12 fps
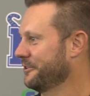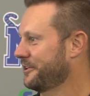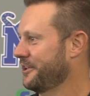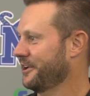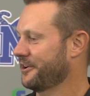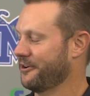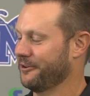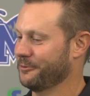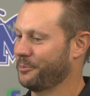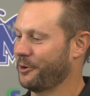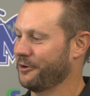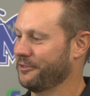and the kick, all
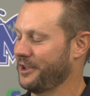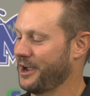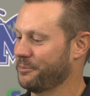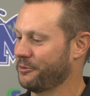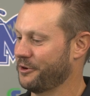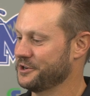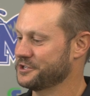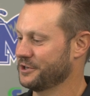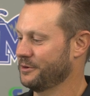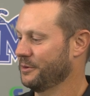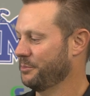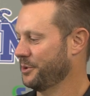part of the operation.